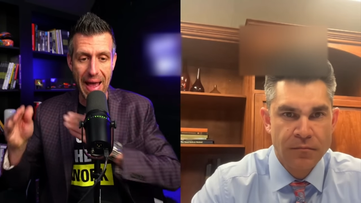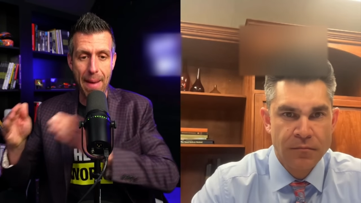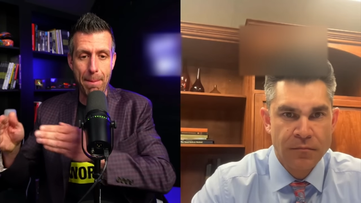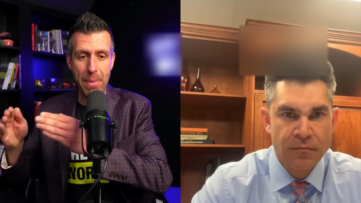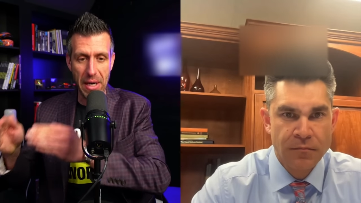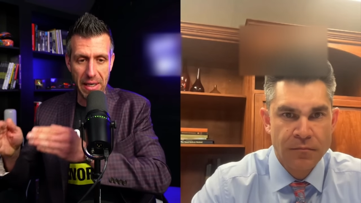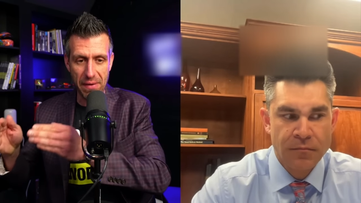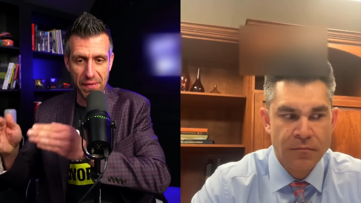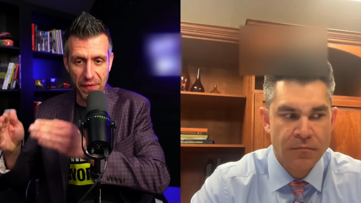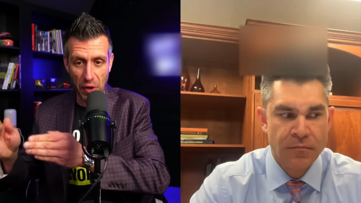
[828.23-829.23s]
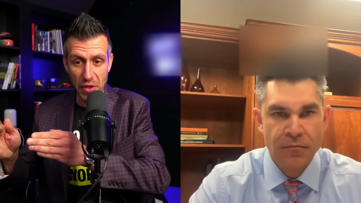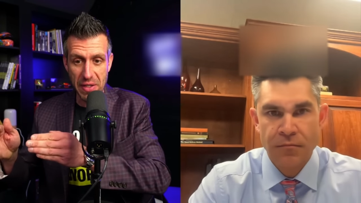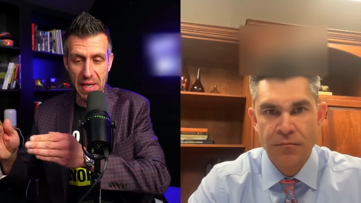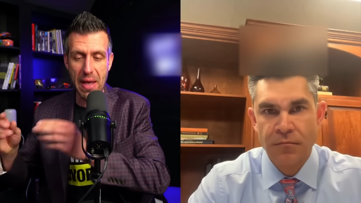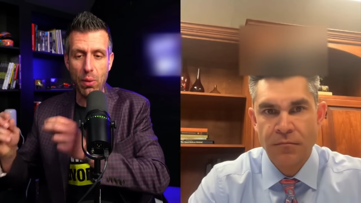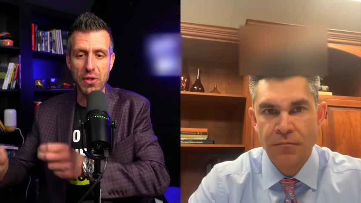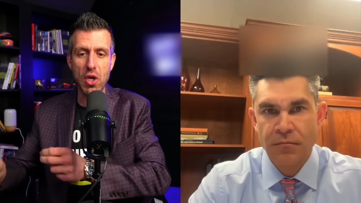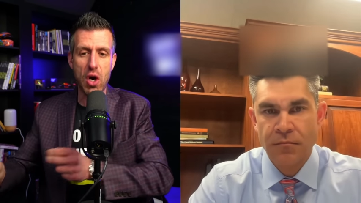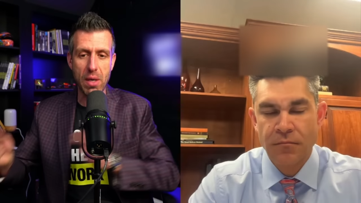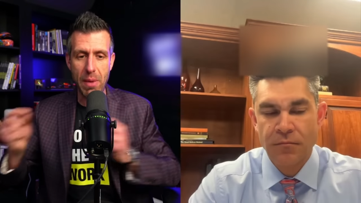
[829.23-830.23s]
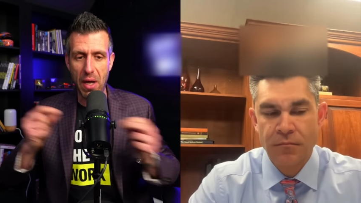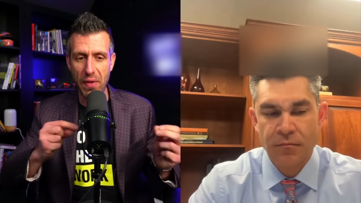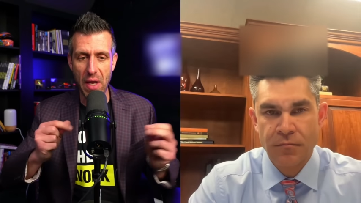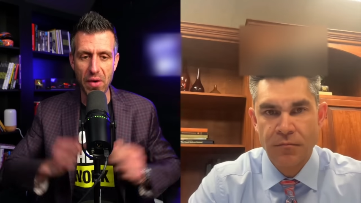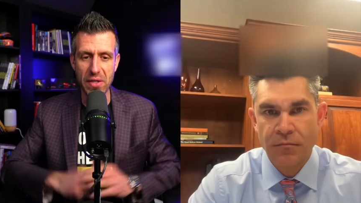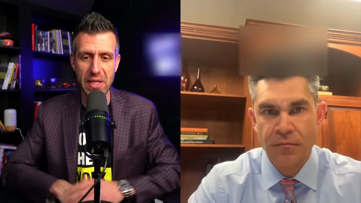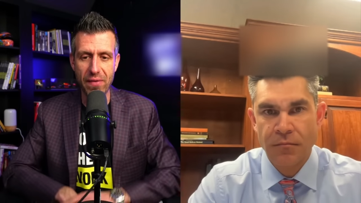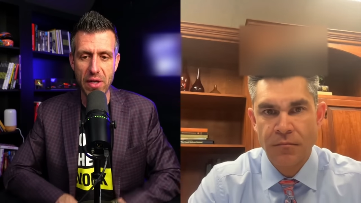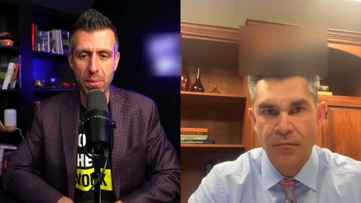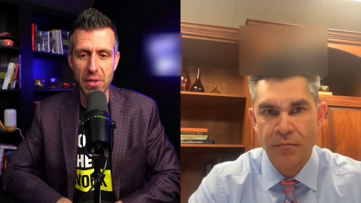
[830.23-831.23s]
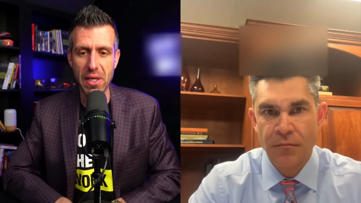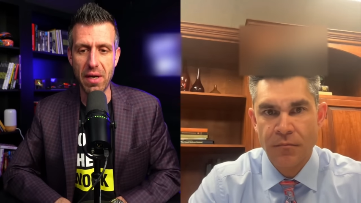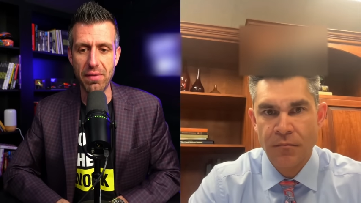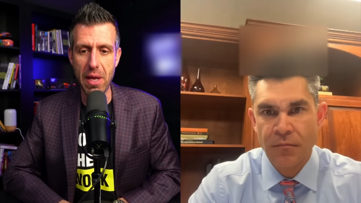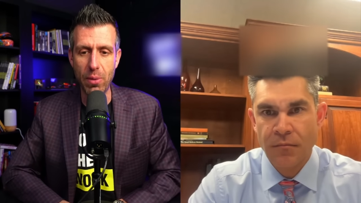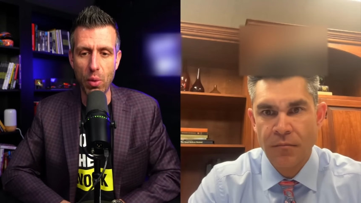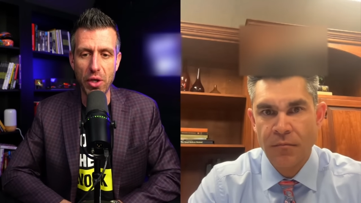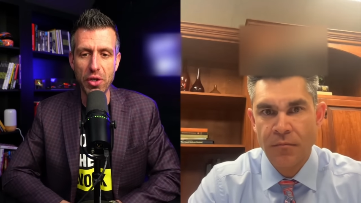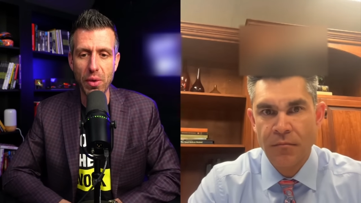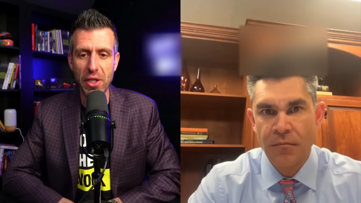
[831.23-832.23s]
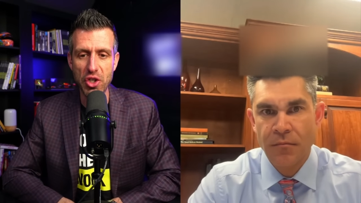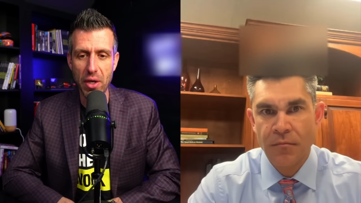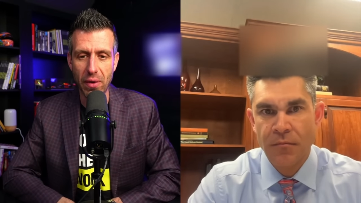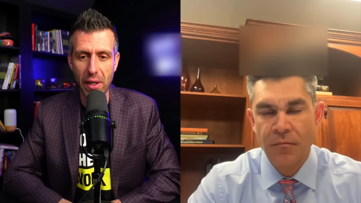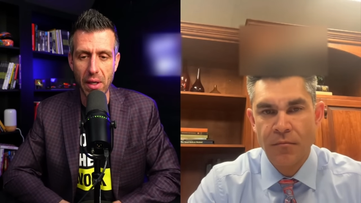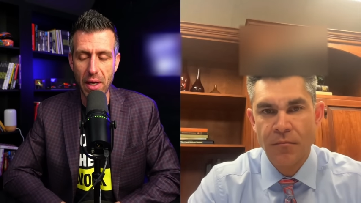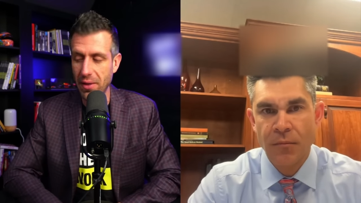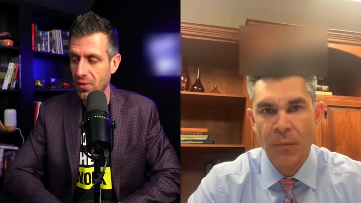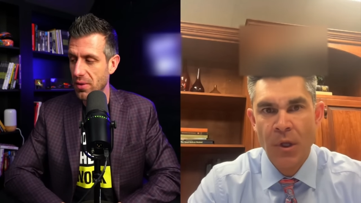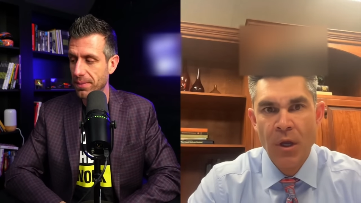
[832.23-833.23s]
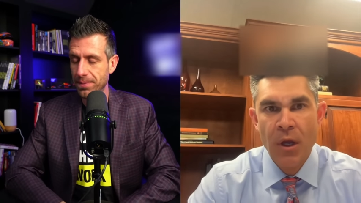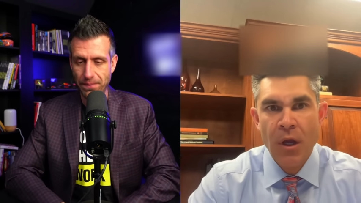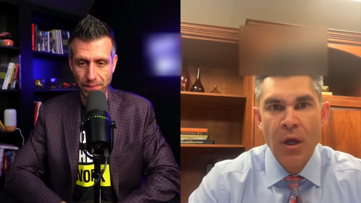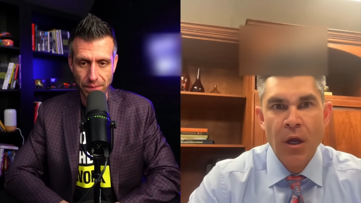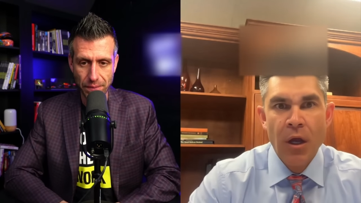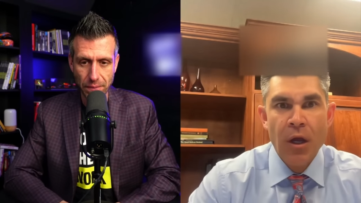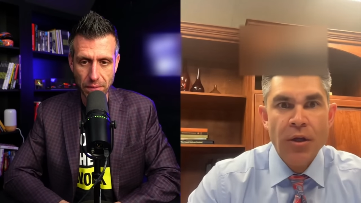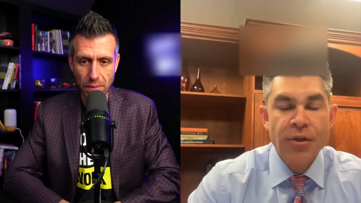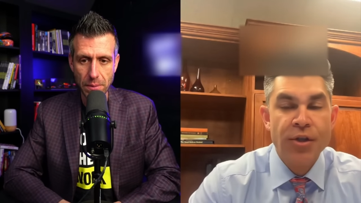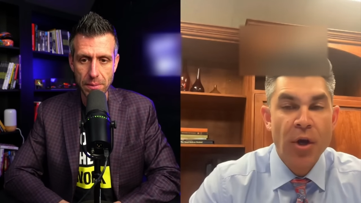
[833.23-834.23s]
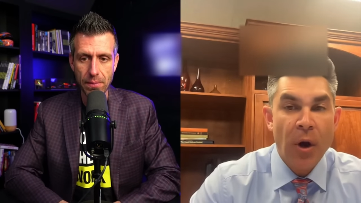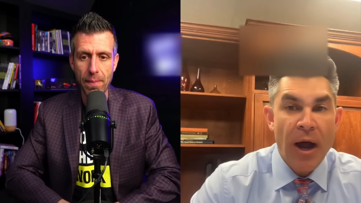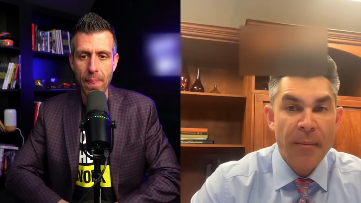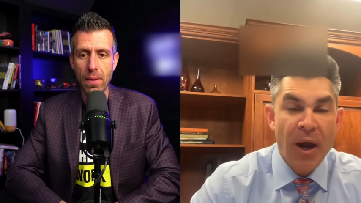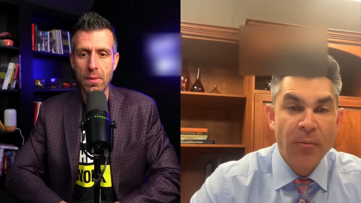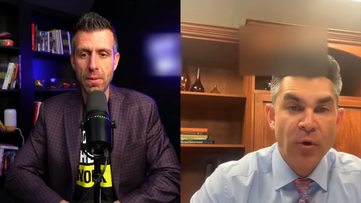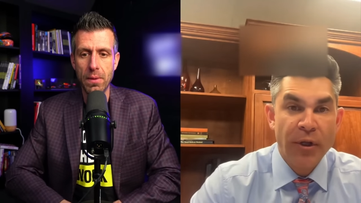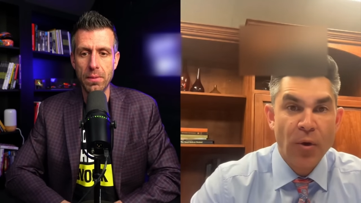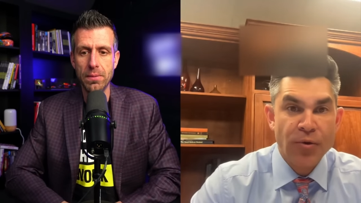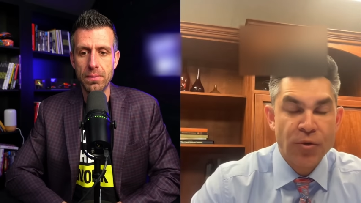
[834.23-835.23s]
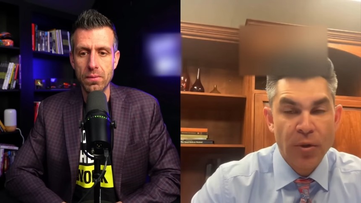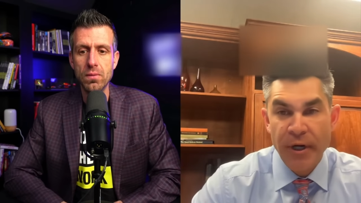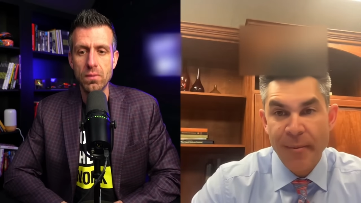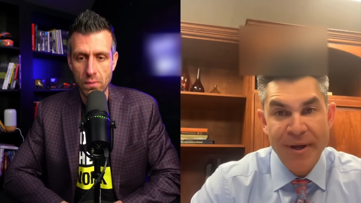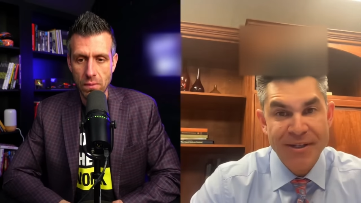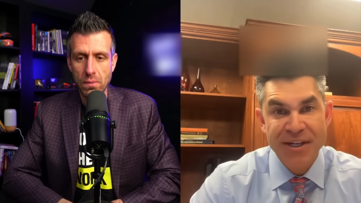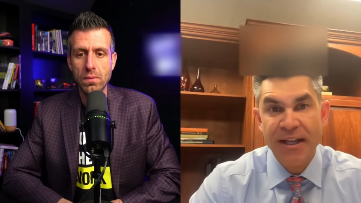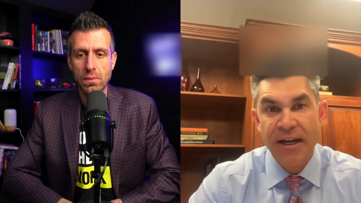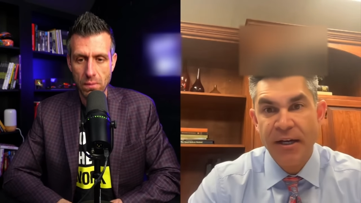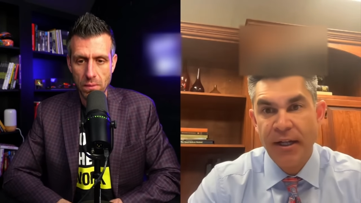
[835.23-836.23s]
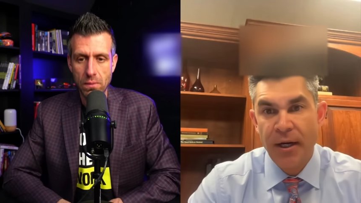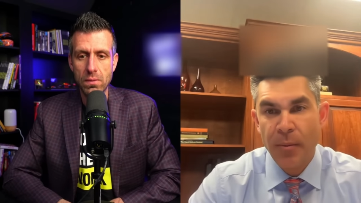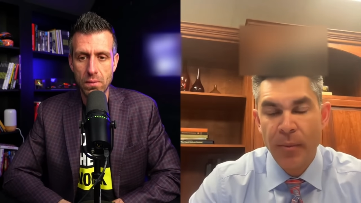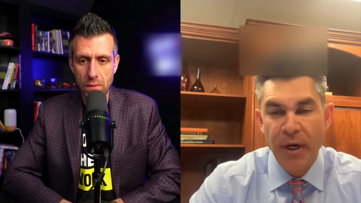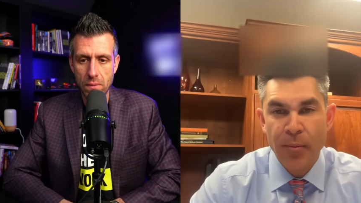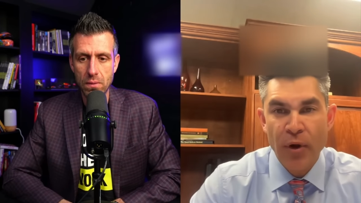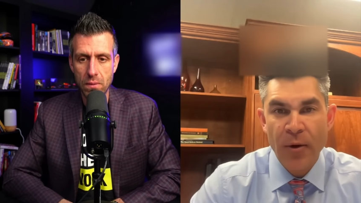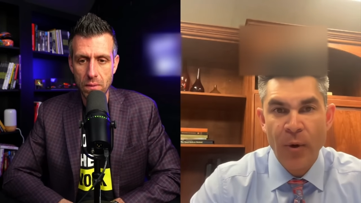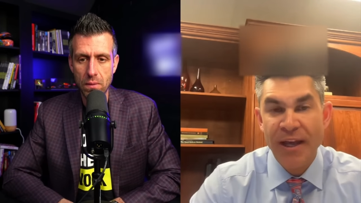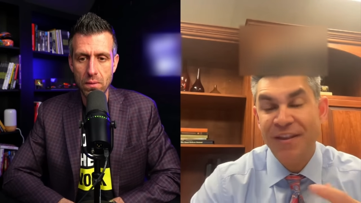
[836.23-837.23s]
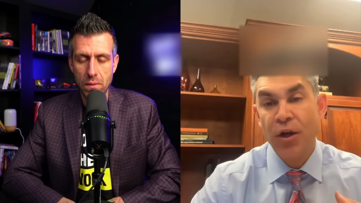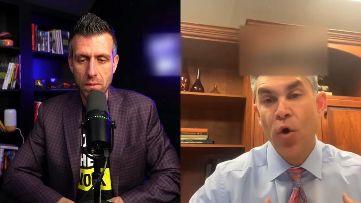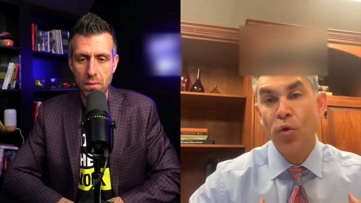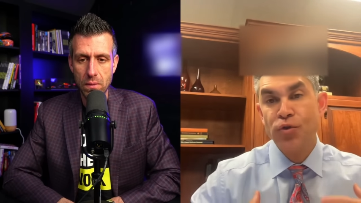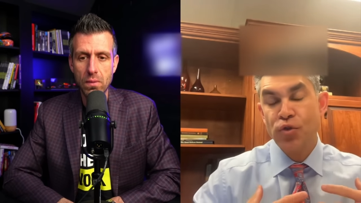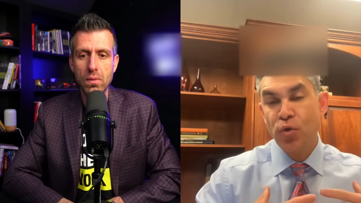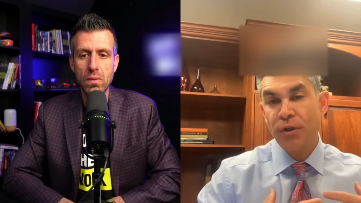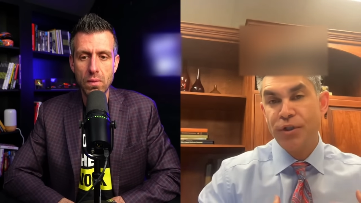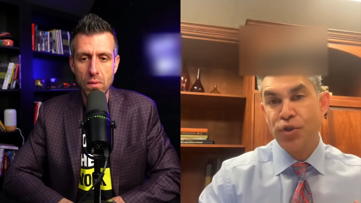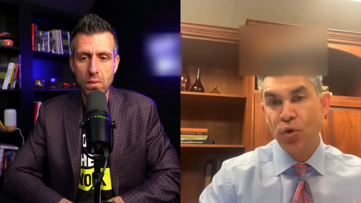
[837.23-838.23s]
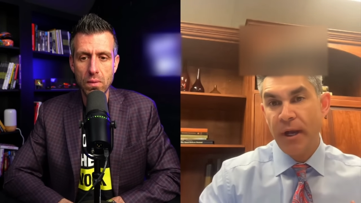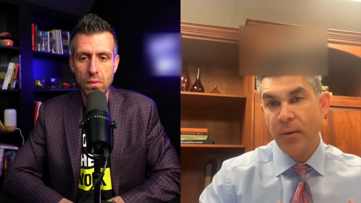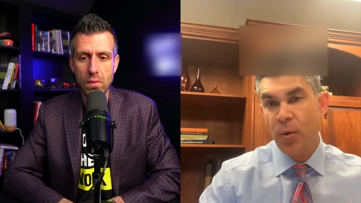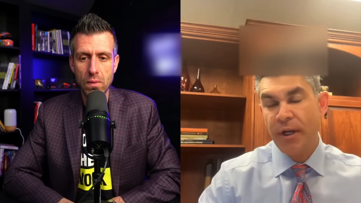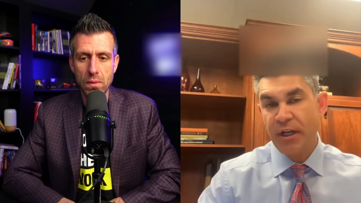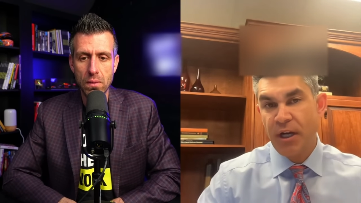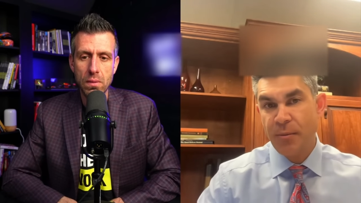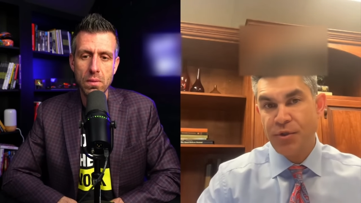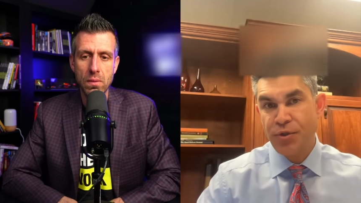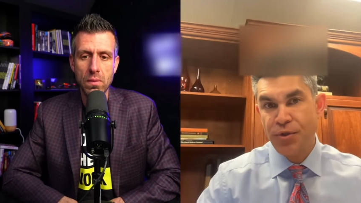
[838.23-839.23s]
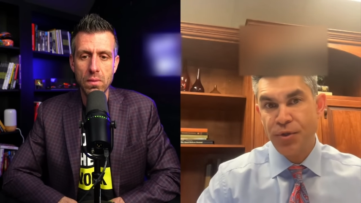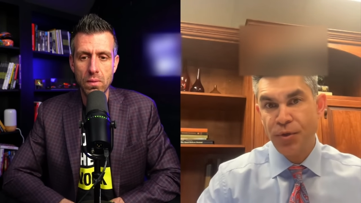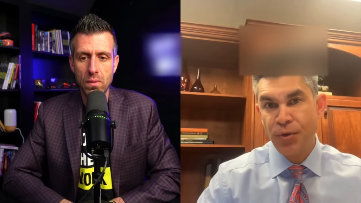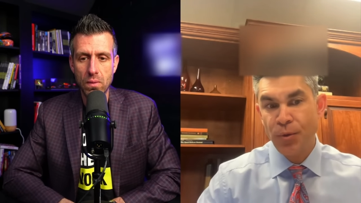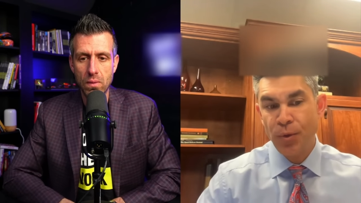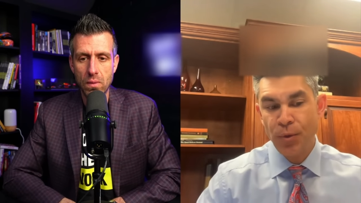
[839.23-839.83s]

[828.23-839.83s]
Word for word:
Speaker 1: that bucket first? And then we'll talk about the other 70% of maybe what you're doing to generate clients.
Speaker 2: So I'm I'm really old school, and I'm not saying that in, in a in a proud way. I think old school is great when it comes to